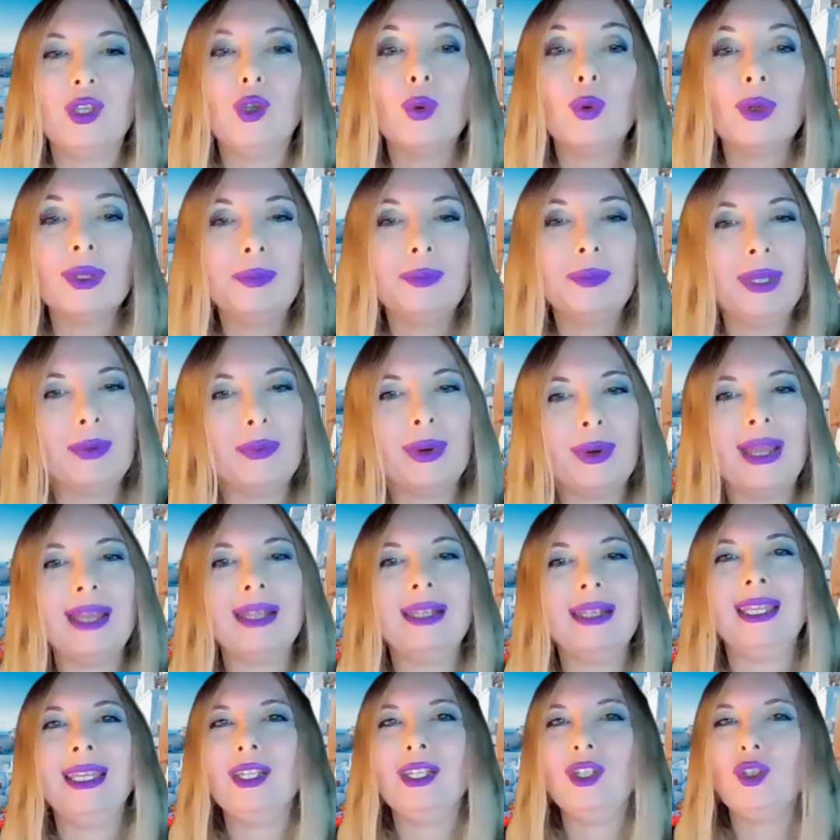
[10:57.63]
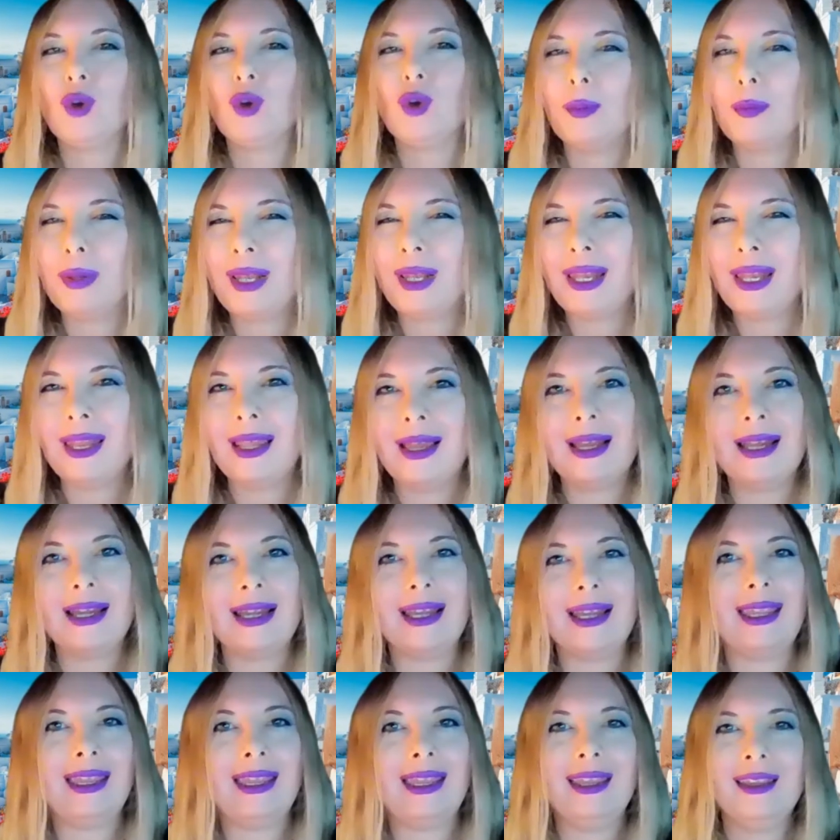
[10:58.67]
you will be ready to
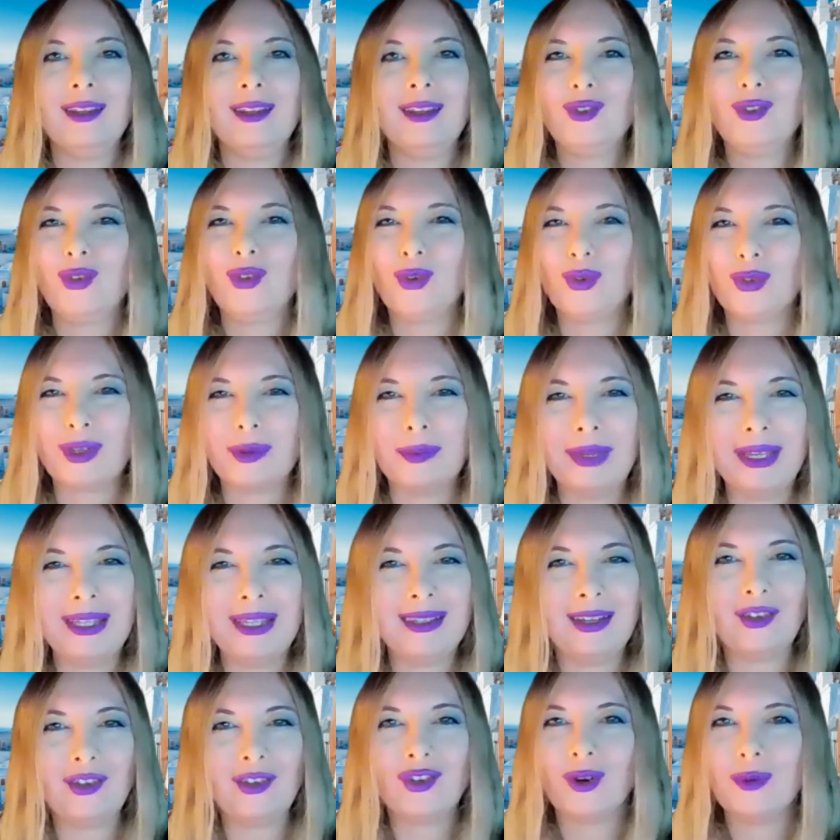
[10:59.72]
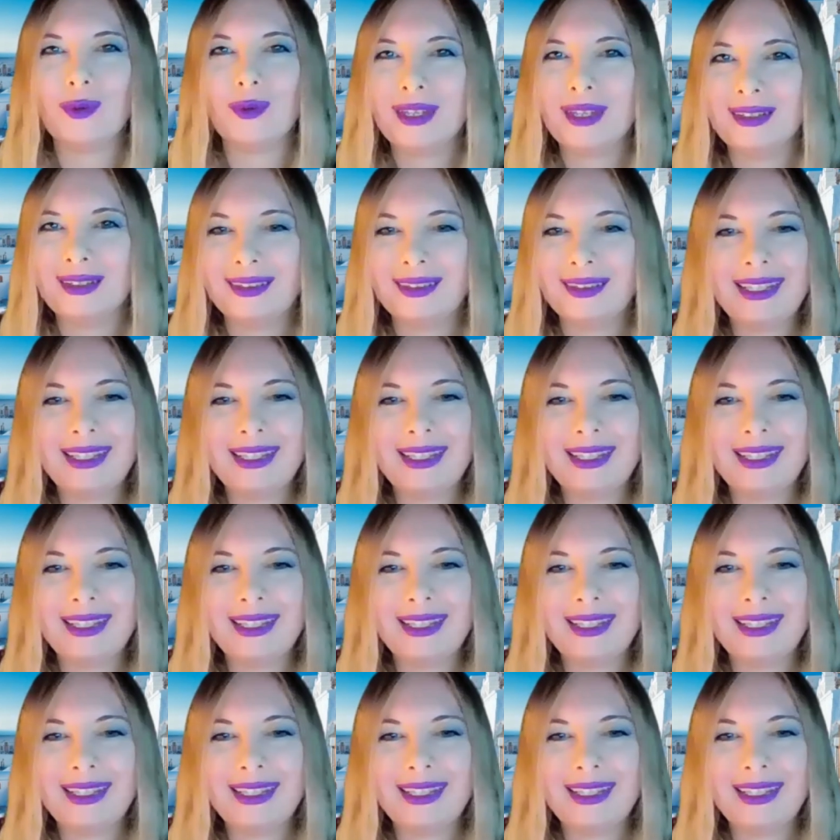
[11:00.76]
apply to those amazing jobs